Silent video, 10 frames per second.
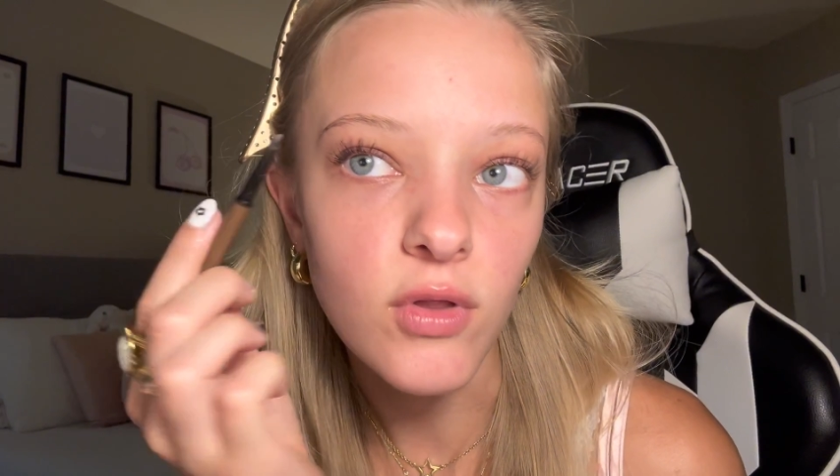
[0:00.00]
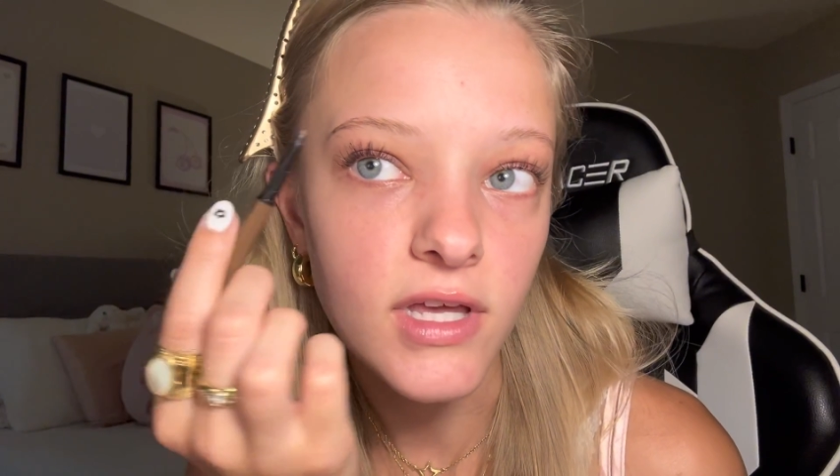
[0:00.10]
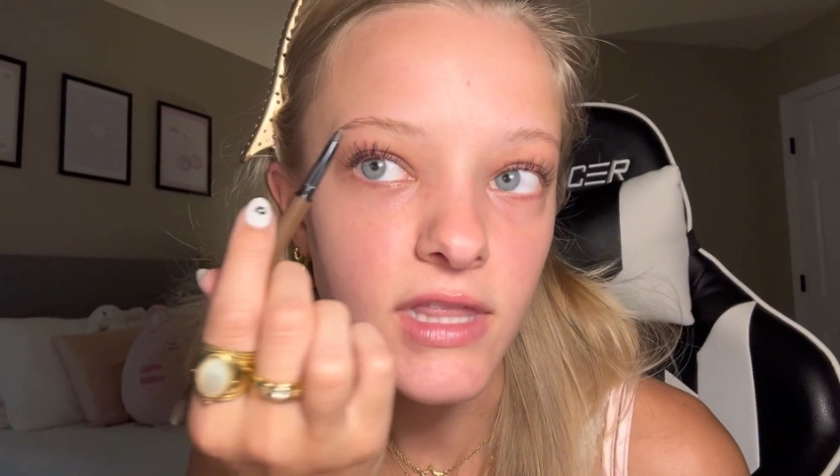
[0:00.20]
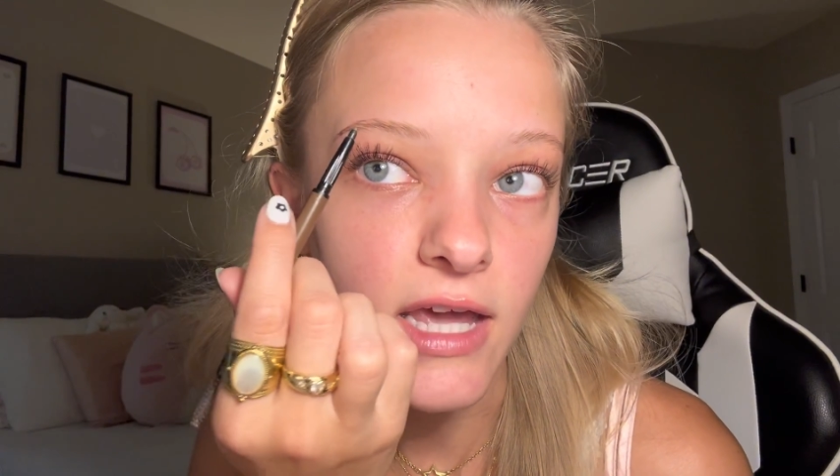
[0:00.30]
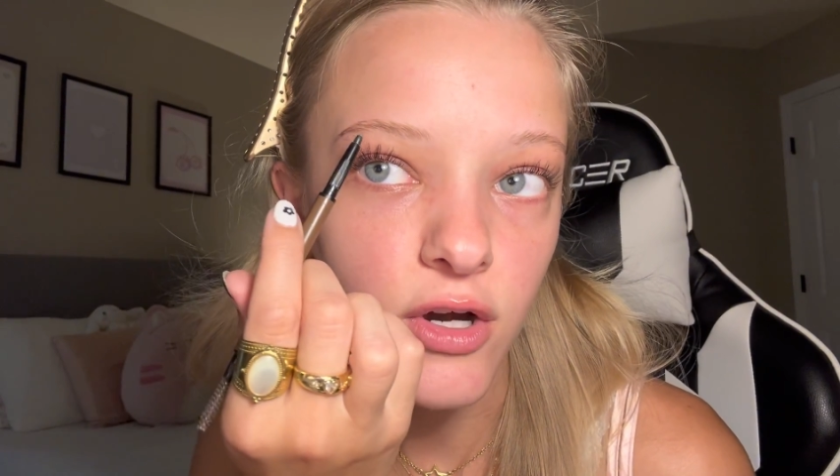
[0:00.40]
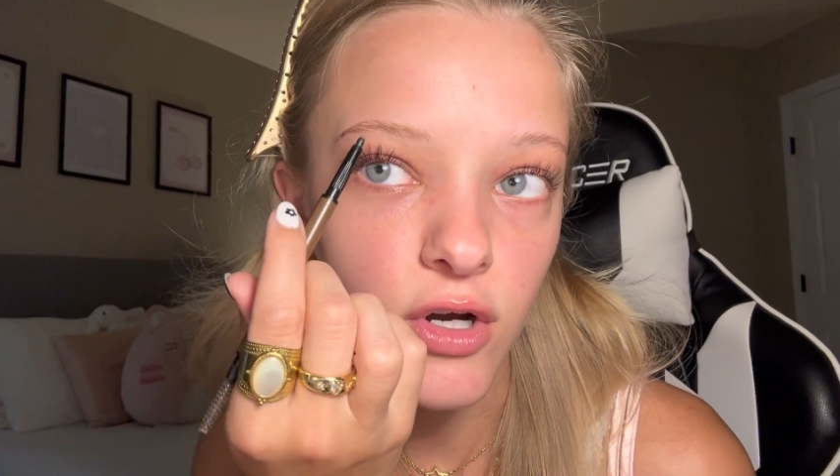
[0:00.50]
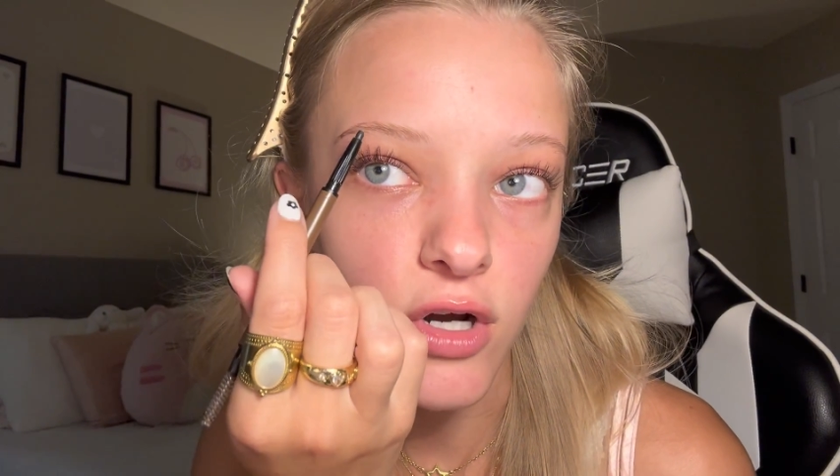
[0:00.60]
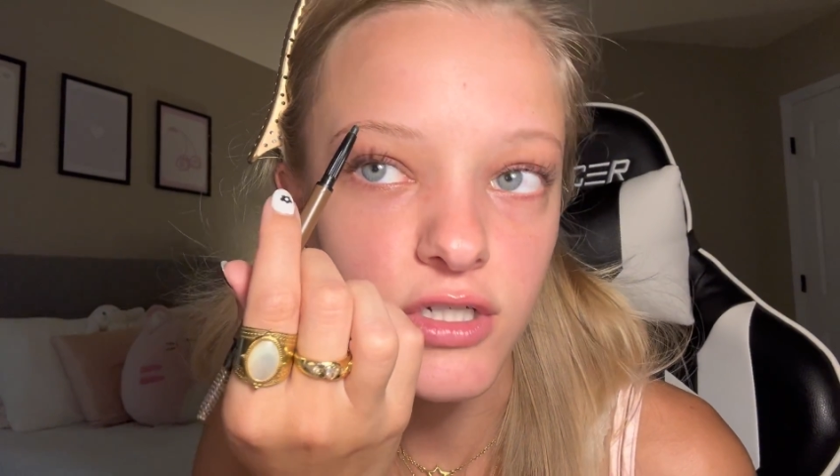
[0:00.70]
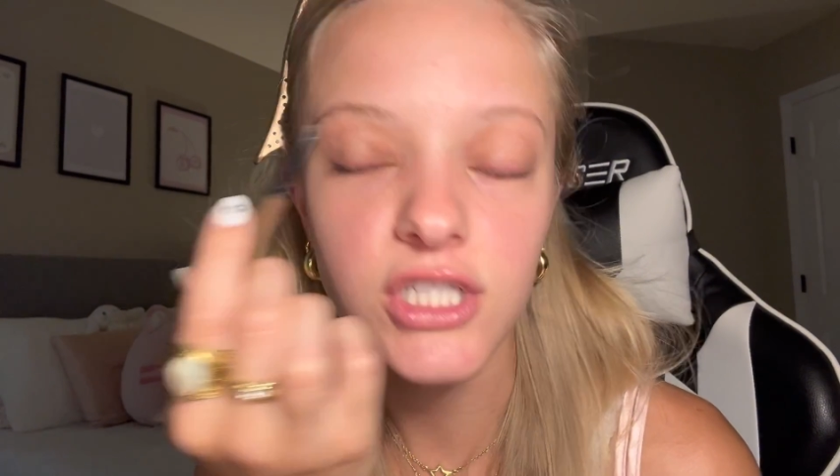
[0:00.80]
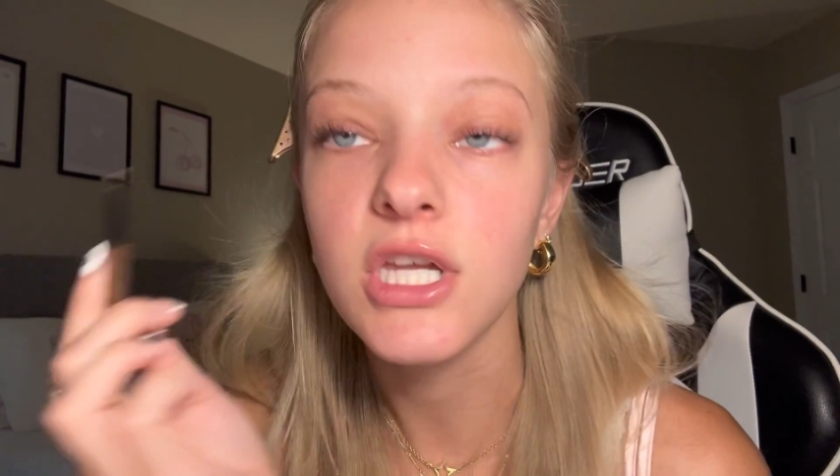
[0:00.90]
Like there are
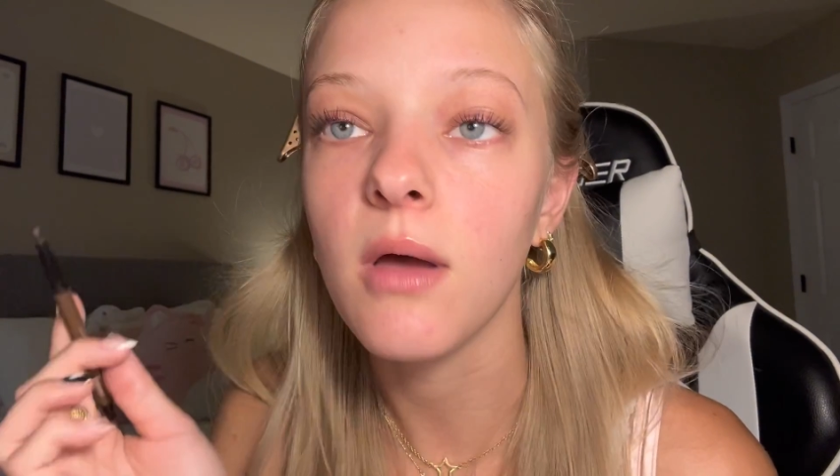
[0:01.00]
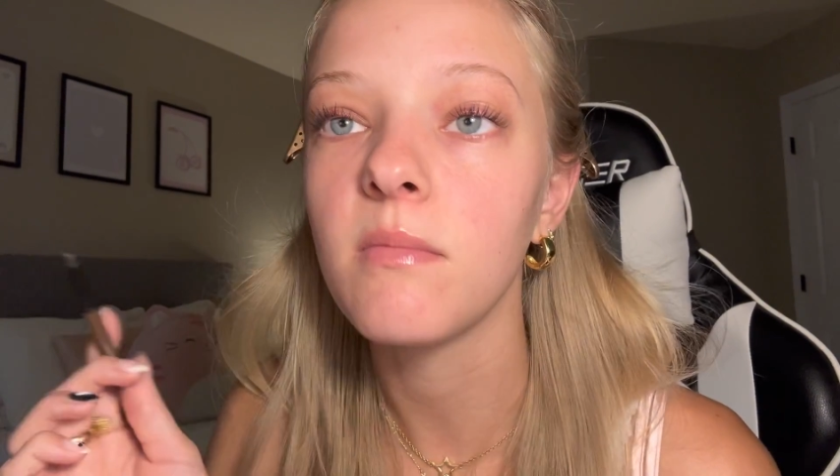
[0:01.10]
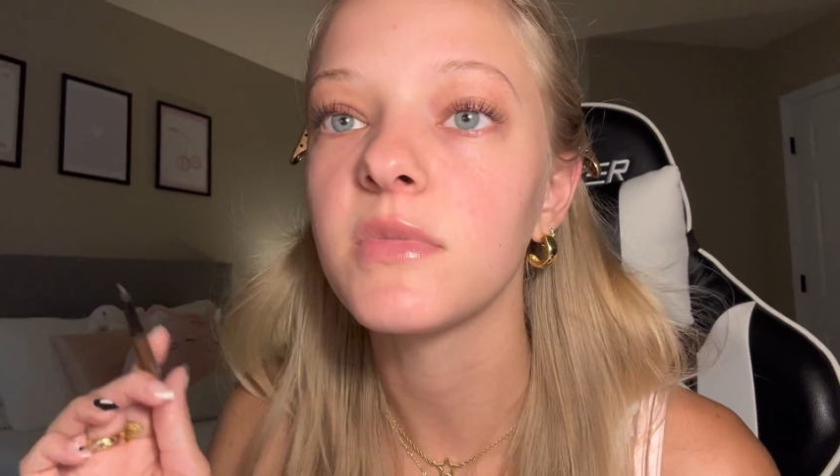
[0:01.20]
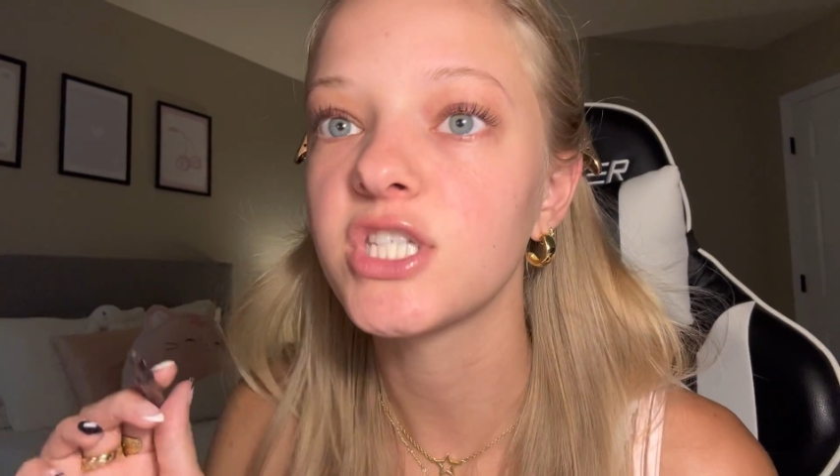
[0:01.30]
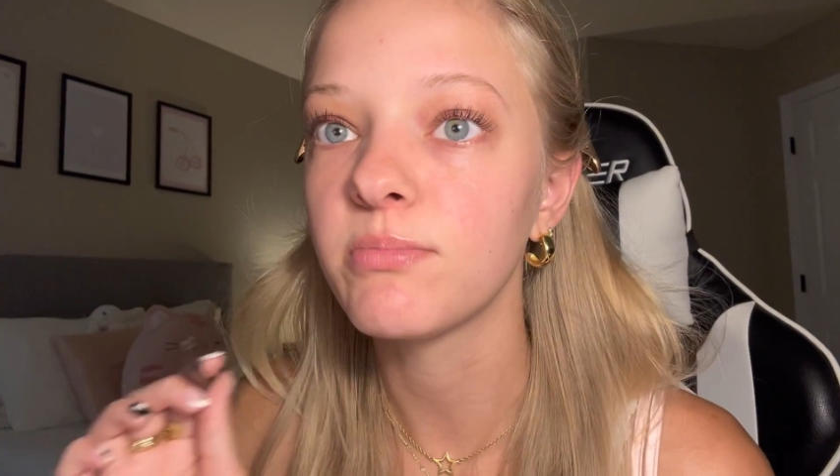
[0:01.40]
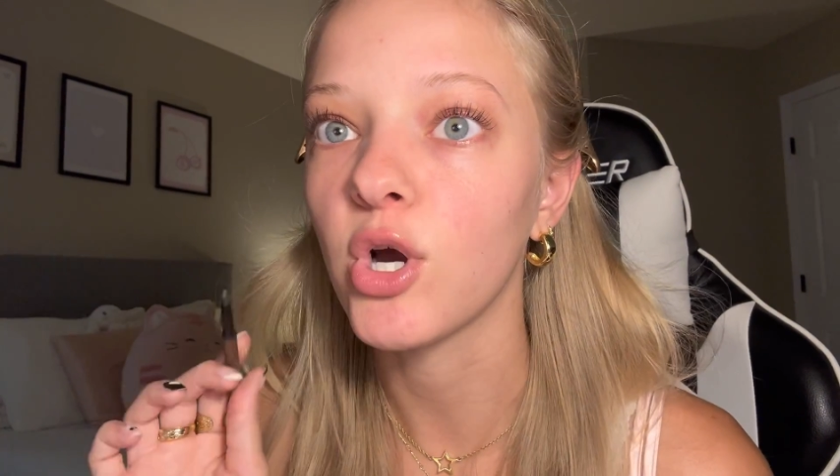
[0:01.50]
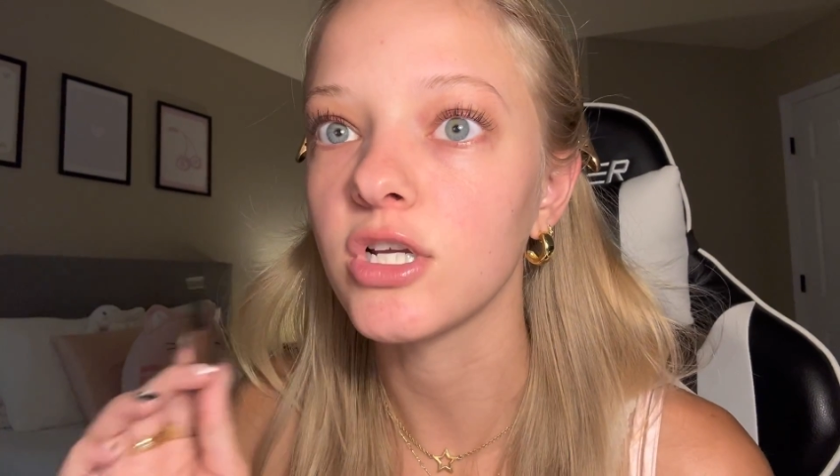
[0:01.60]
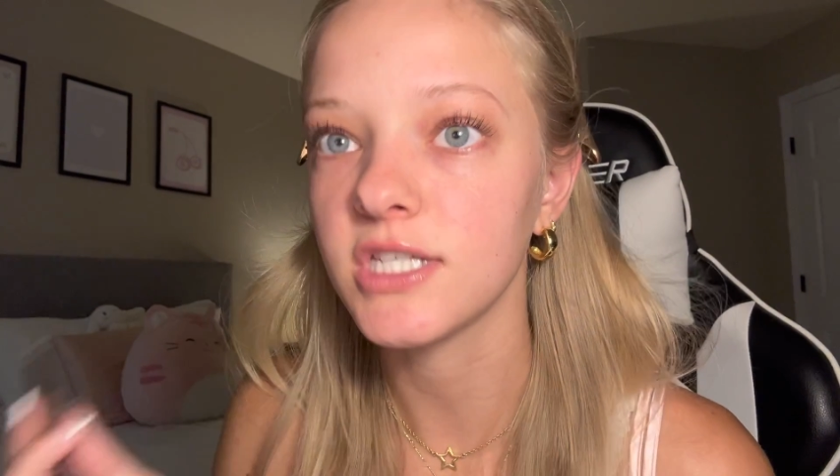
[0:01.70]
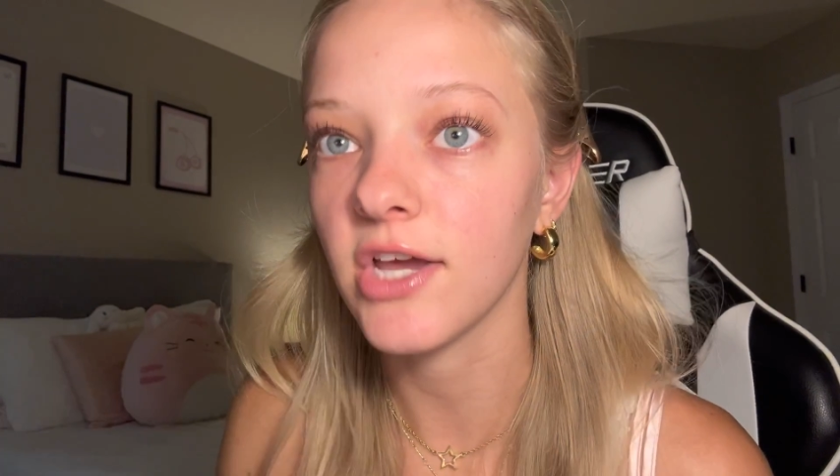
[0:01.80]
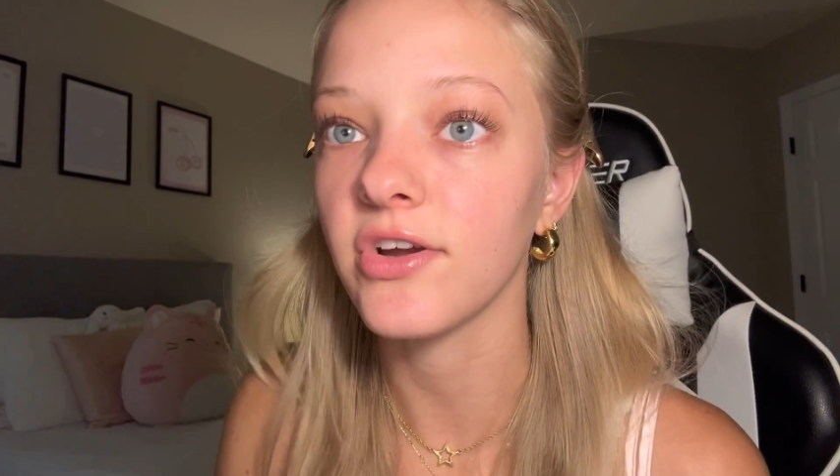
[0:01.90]
some
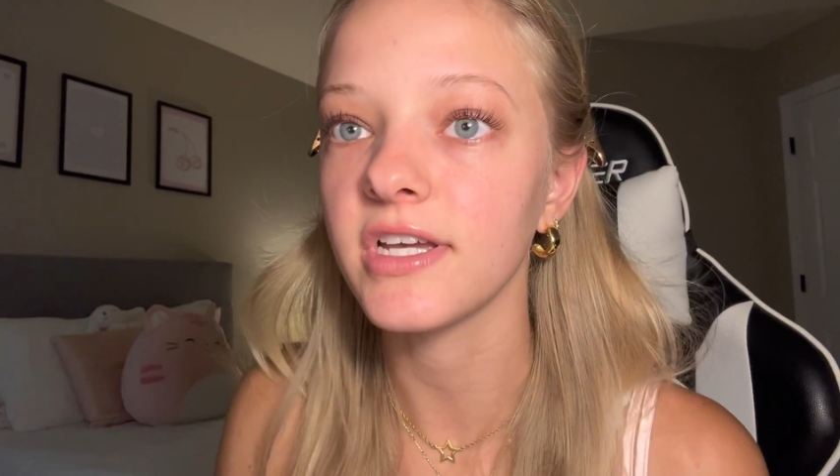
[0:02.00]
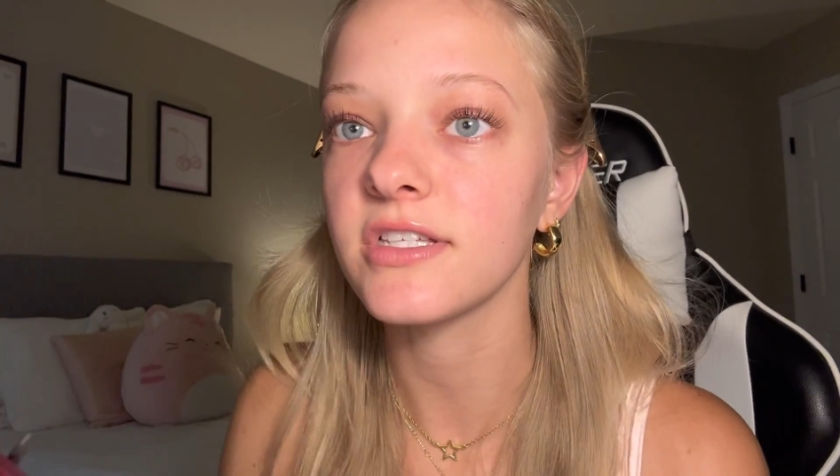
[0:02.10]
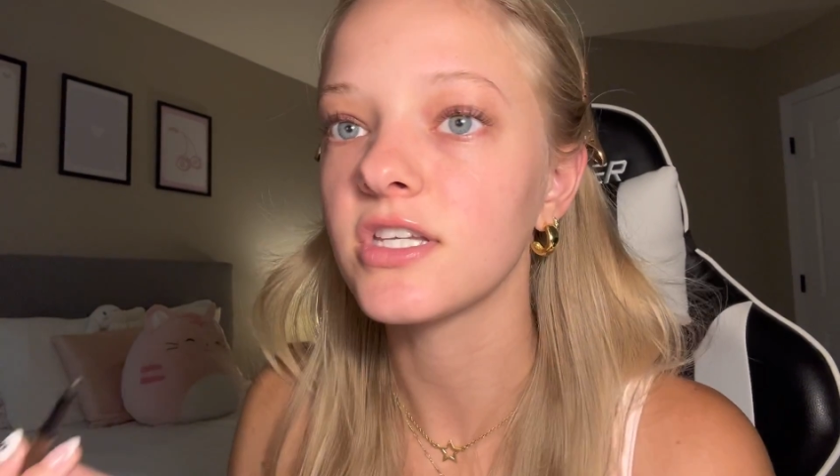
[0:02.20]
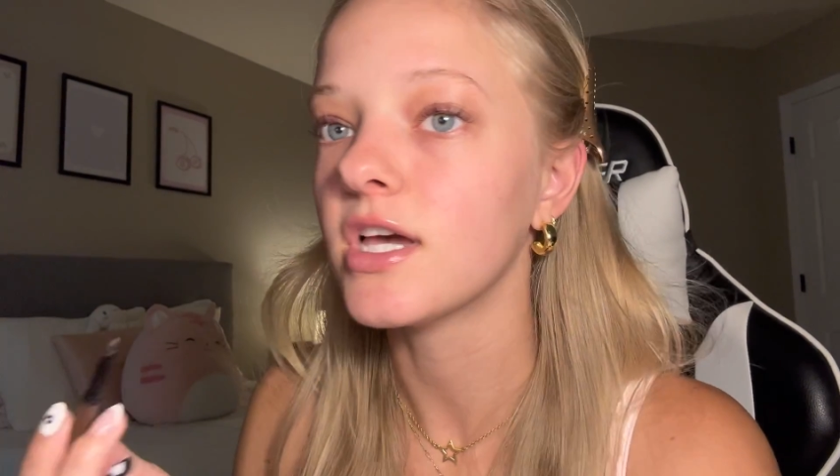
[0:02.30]
sparse areas.